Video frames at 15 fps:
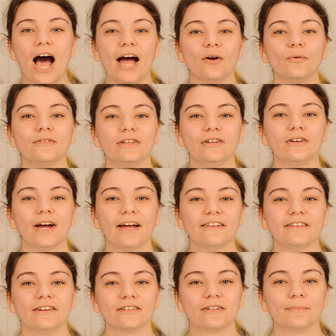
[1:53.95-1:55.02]
I will see you
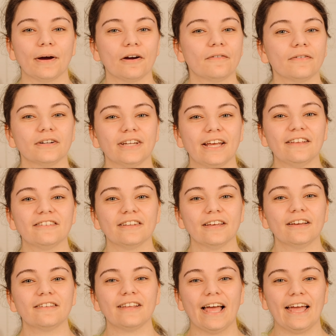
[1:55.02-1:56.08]
guys here tomorrow for day
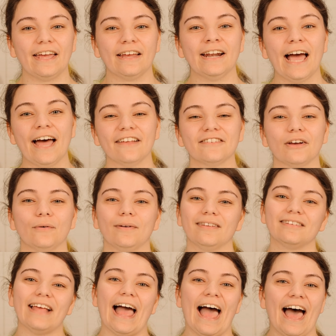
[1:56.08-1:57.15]
6, and as
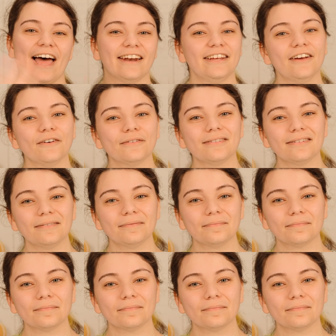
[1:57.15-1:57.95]
always, adios!